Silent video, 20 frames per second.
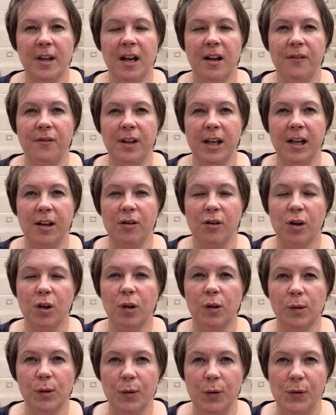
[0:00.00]
their
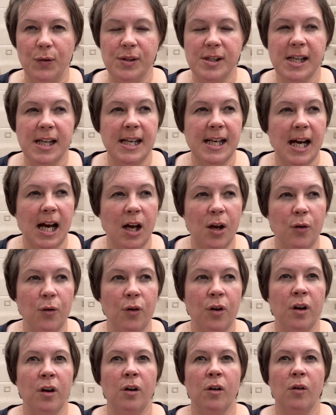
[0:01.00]
clues. Now,
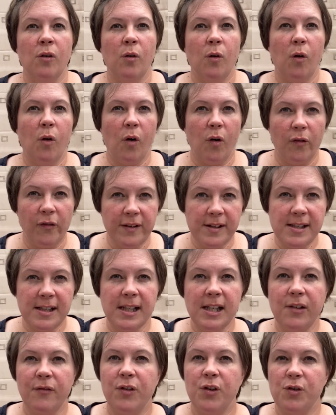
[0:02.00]

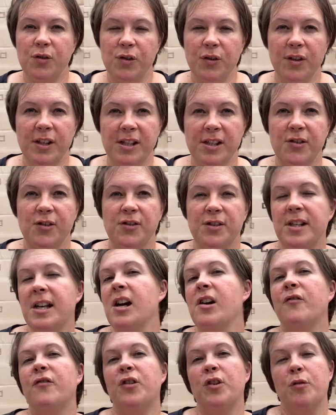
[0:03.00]
obviously, if you're doing this
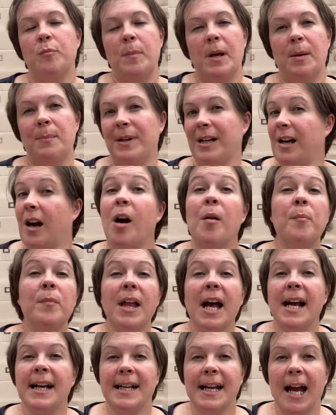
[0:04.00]
yourself, you may become
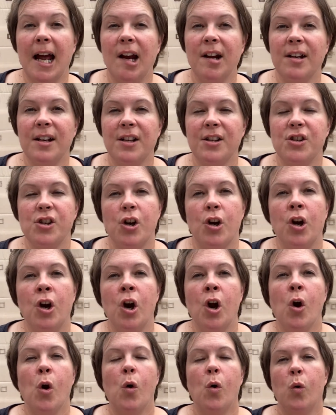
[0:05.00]
that character,
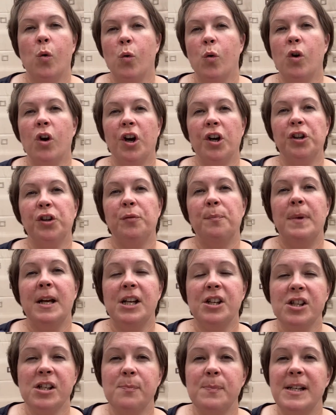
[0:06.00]
or you may
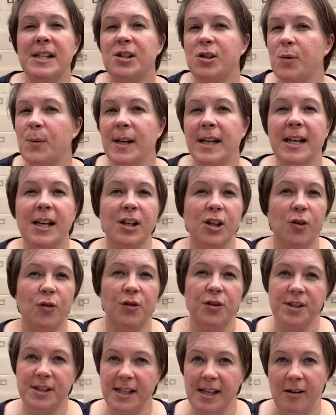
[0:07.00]
just be doing it
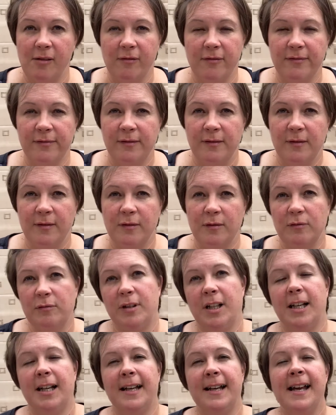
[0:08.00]
yourself.
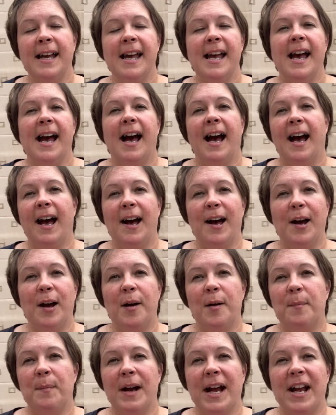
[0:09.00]
Okay.
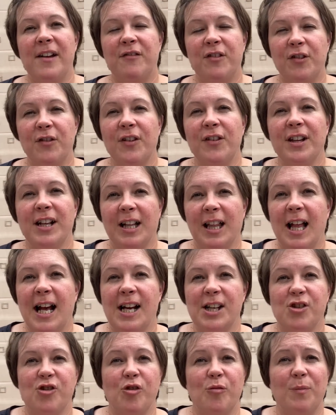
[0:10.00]
If you're in the
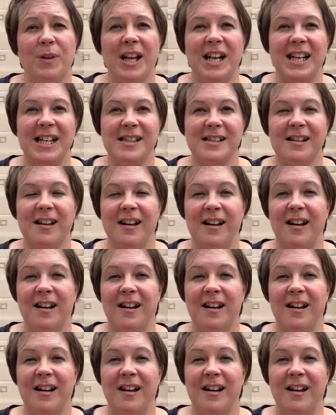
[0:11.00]
classroom, then it's